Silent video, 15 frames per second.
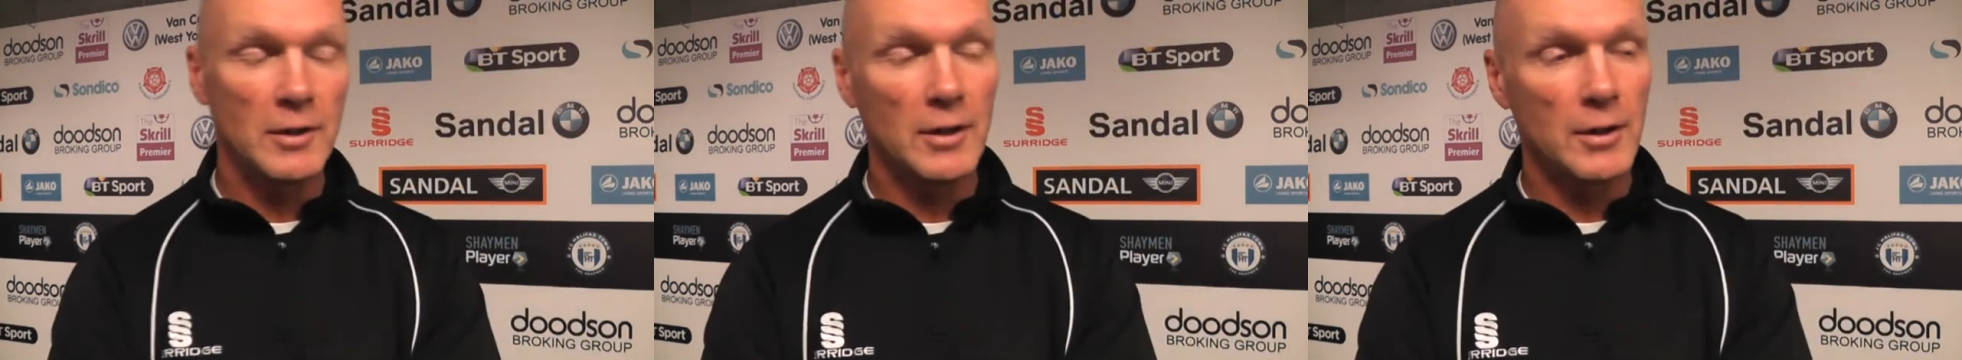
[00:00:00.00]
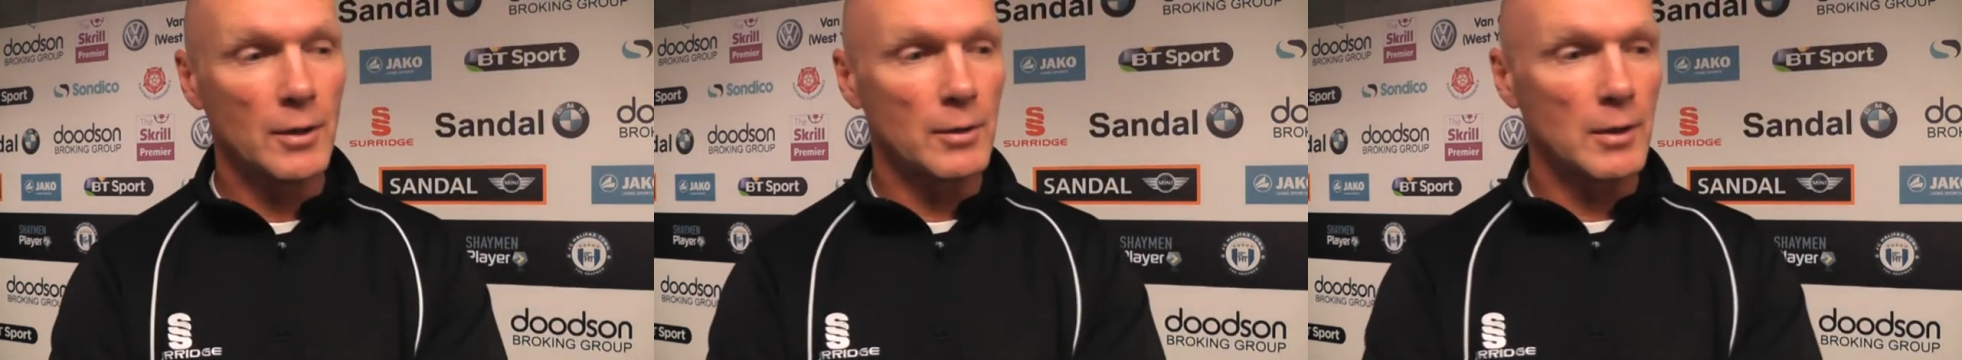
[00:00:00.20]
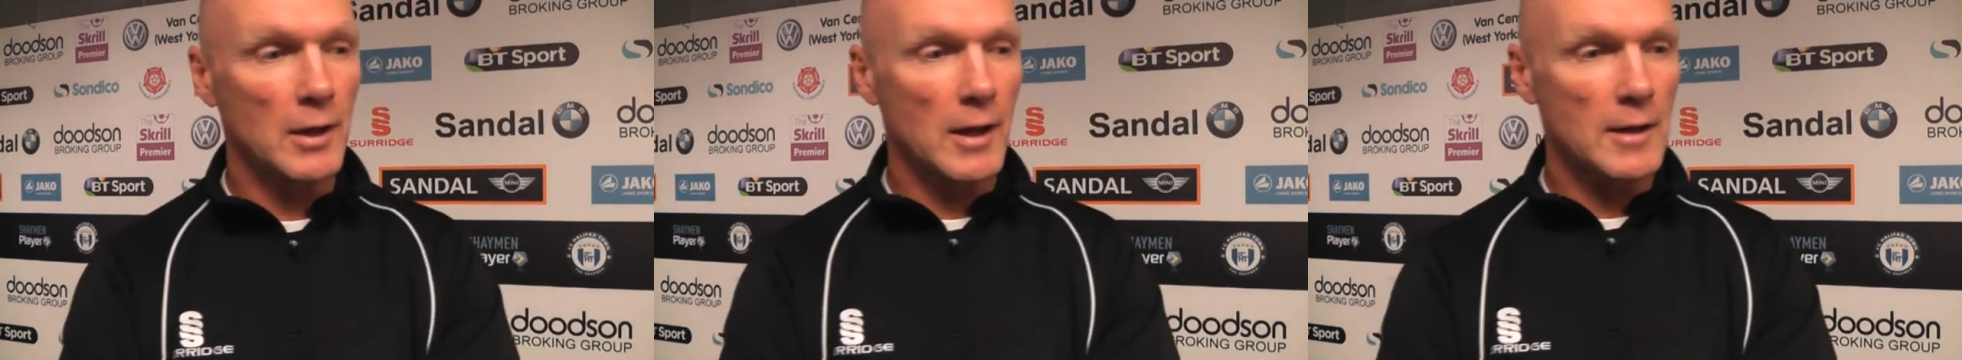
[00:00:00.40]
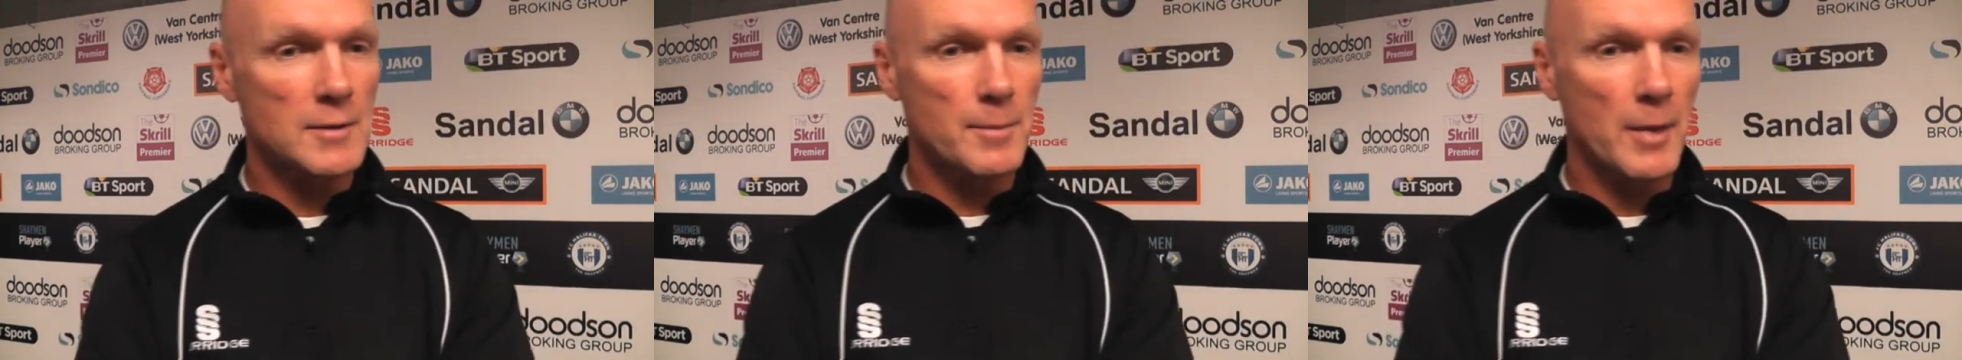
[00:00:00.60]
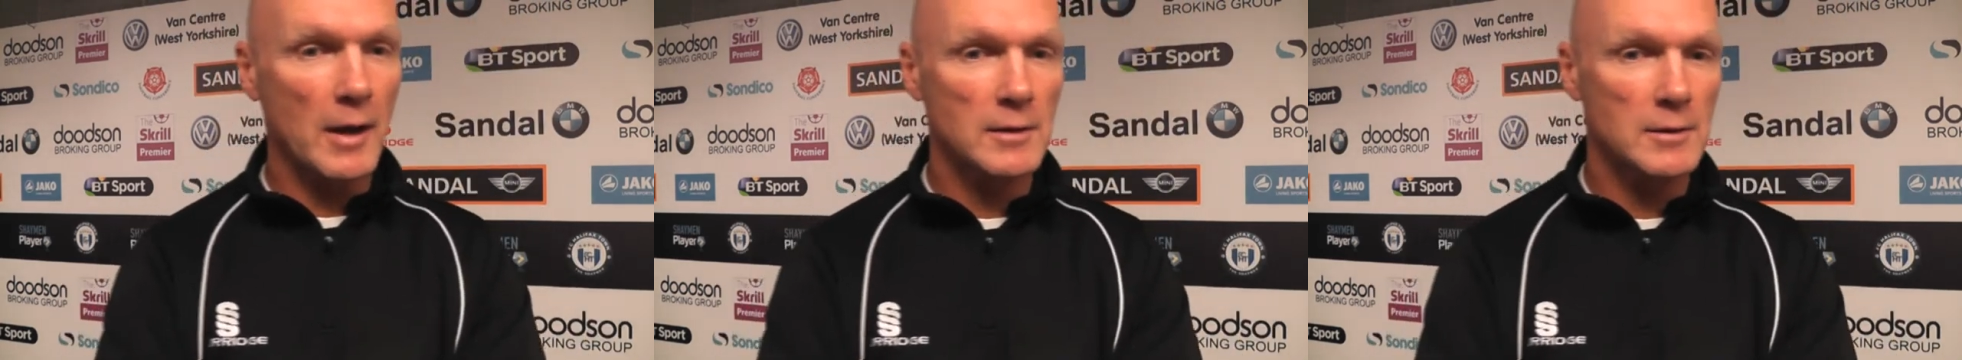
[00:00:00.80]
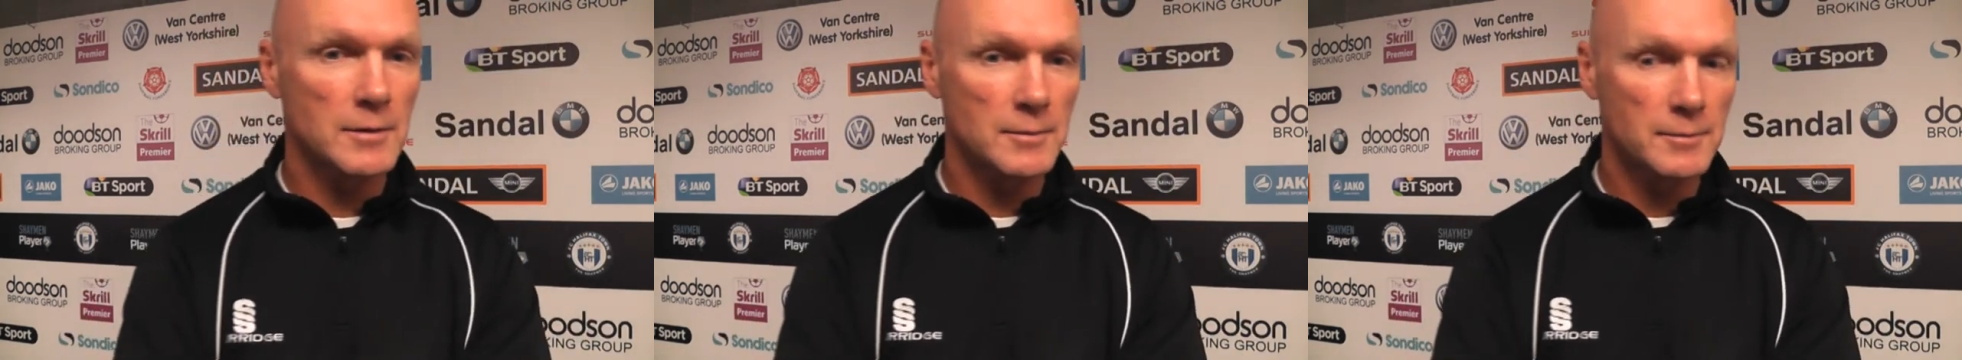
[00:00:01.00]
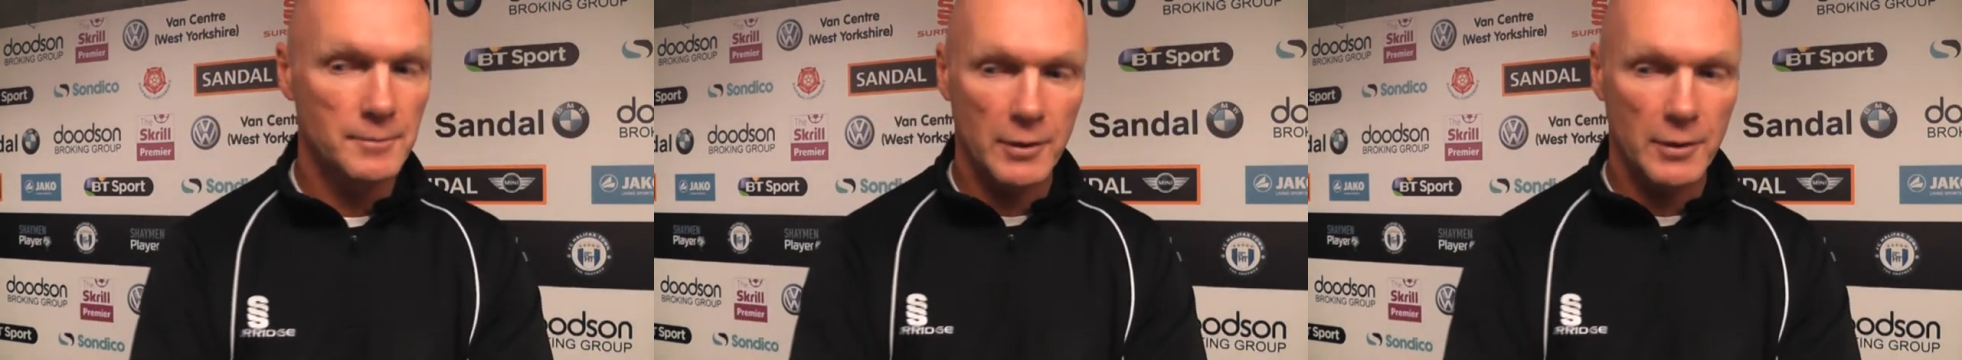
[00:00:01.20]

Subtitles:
didn't know what to expect,